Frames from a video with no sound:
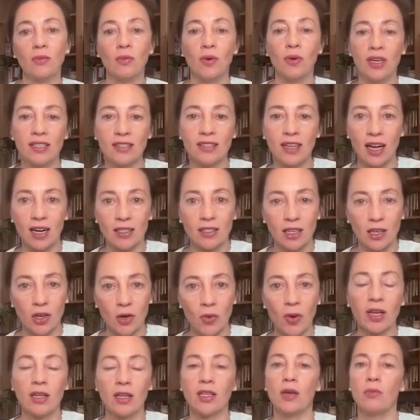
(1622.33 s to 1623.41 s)
What is acting
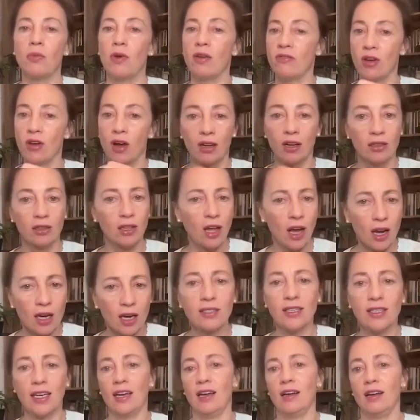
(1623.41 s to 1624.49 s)
quickly? We've got to lock
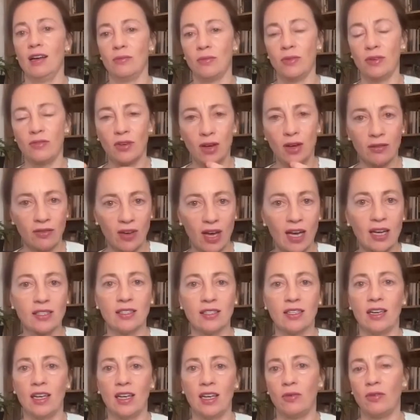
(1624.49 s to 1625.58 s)
down, we've got to
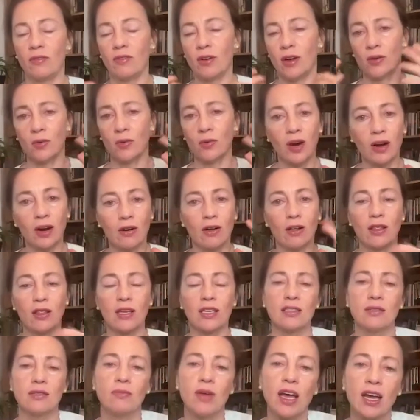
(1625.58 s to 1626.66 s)
vaccinate, we've got to wear all
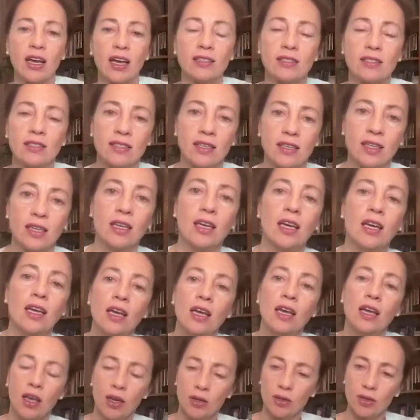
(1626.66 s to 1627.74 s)
these masks, and
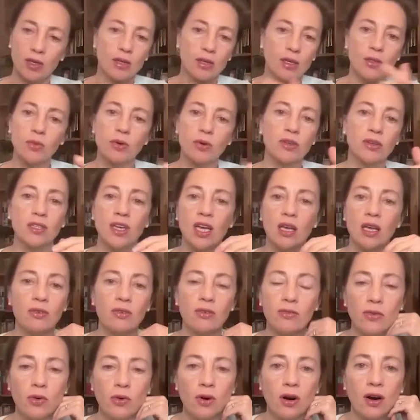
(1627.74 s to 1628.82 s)
as we were saying
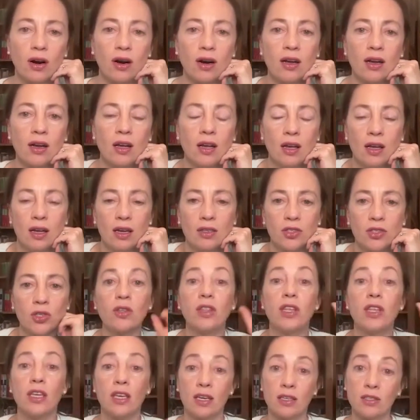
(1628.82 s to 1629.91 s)
before, to
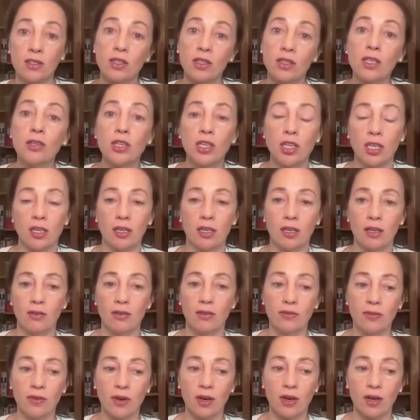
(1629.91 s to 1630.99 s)
the exclusion of
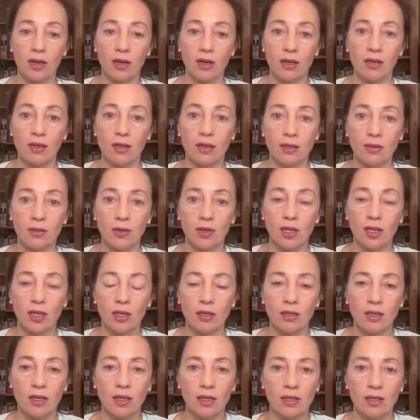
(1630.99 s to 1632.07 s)

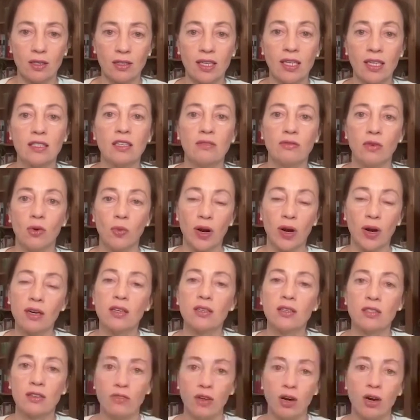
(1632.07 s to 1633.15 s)
a sense of
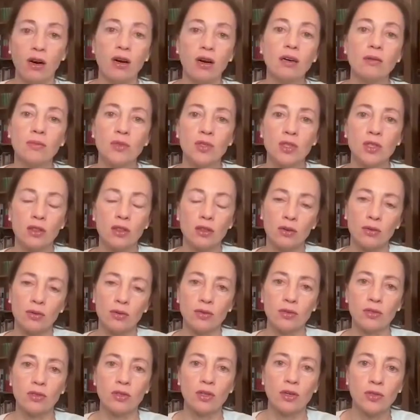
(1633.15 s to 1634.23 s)
awareness of the harms that
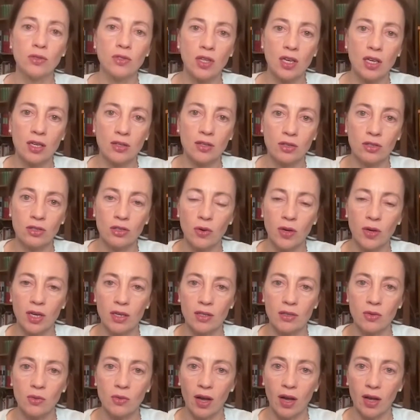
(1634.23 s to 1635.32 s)
those things are doing
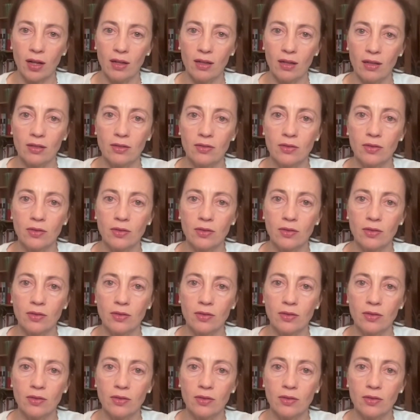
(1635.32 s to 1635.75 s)
as well.